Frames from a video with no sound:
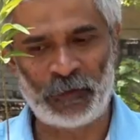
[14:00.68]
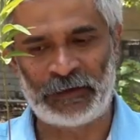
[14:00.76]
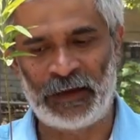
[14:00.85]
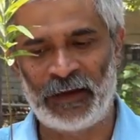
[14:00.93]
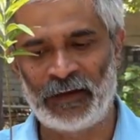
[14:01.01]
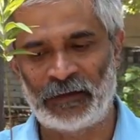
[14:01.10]
be
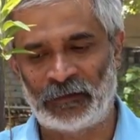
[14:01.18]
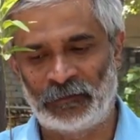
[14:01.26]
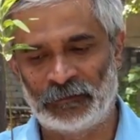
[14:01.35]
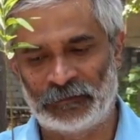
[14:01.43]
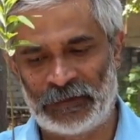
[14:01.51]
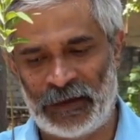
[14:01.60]
taken
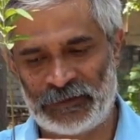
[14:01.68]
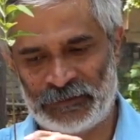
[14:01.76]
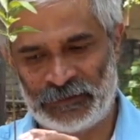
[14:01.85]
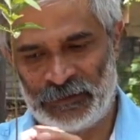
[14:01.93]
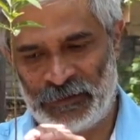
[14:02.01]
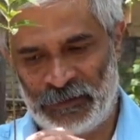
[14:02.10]
that
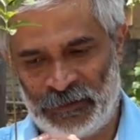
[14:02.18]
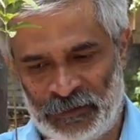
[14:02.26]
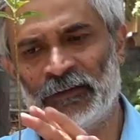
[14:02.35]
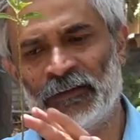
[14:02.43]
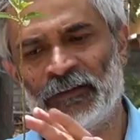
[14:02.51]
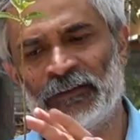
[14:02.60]

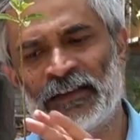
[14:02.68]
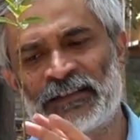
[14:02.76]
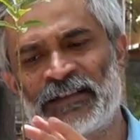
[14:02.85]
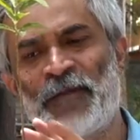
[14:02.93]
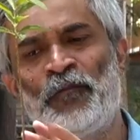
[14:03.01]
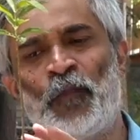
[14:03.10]
the
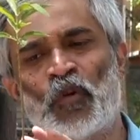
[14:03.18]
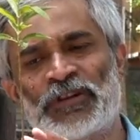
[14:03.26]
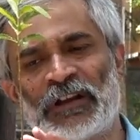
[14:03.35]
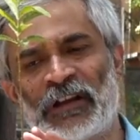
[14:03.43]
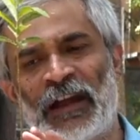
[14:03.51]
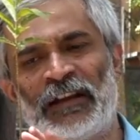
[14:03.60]
stem
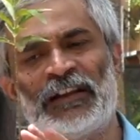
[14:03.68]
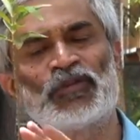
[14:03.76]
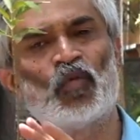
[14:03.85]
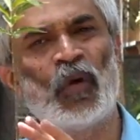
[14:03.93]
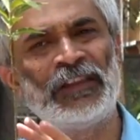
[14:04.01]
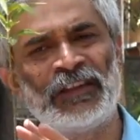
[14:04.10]
portion, at least
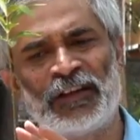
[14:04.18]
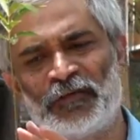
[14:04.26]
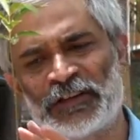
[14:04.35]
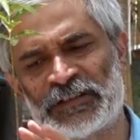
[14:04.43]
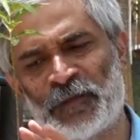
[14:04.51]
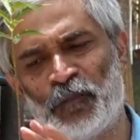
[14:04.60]
1/3 of
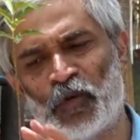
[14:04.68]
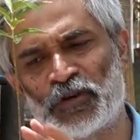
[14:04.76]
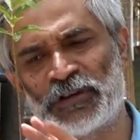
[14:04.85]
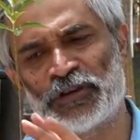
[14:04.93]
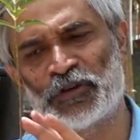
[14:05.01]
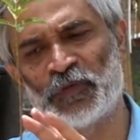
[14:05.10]
the stem
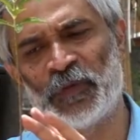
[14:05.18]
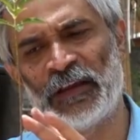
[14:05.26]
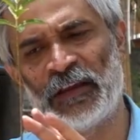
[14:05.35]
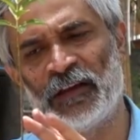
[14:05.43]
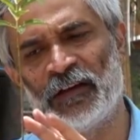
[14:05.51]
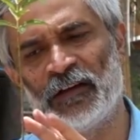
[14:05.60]
portion, should
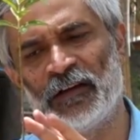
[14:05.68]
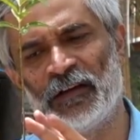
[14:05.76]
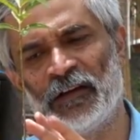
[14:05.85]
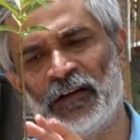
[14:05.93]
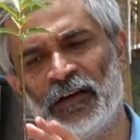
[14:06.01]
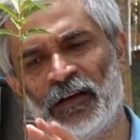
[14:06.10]
be
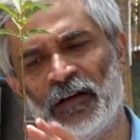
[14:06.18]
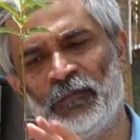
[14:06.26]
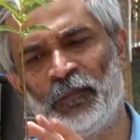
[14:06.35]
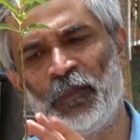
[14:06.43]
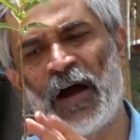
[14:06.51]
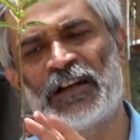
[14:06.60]

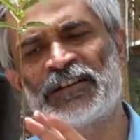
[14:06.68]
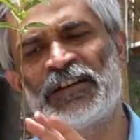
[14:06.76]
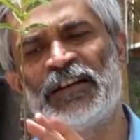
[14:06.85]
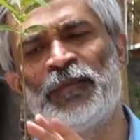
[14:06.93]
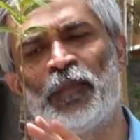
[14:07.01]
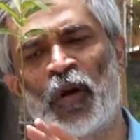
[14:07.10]

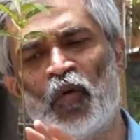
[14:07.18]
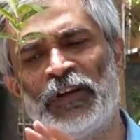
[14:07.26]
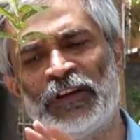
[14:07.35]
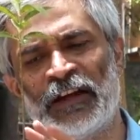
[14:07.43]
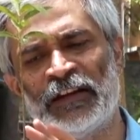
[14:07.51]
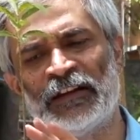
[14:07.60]
partially brown
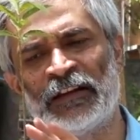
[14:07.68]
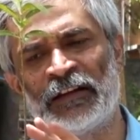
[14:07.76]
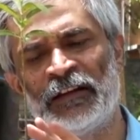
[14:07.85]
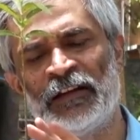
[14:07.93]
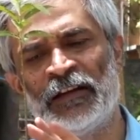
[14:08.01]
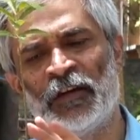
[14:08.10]
in color,
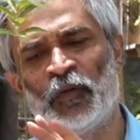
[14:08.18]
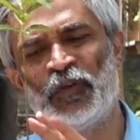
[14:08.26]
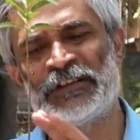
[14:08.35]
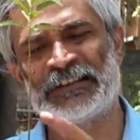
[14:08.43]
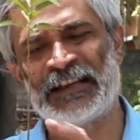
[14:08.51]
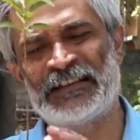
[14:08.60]

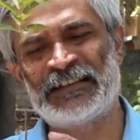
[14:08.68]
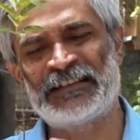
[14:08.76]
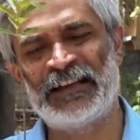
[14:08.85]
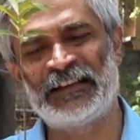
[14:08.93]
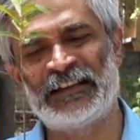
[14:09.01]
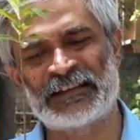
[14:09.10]
which suggests
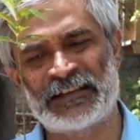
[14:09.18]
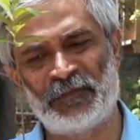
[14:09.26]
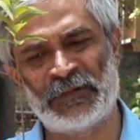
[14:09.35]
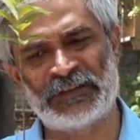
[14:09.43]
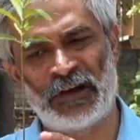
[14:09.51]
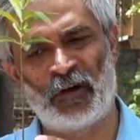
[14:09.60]
that the
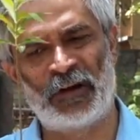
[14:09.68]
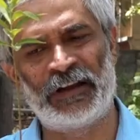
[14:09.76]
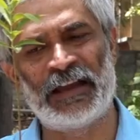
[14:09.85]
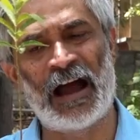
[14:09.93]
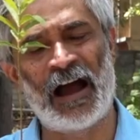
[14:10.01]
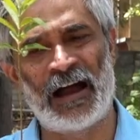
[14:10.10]
stem is
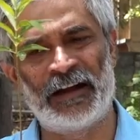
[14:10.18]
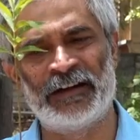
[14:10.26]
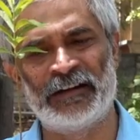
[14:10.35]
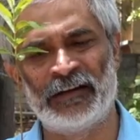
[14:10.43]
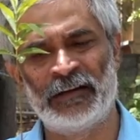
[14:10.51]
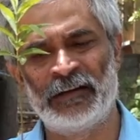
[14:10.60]
already
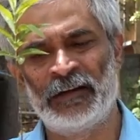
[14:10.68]
hardened.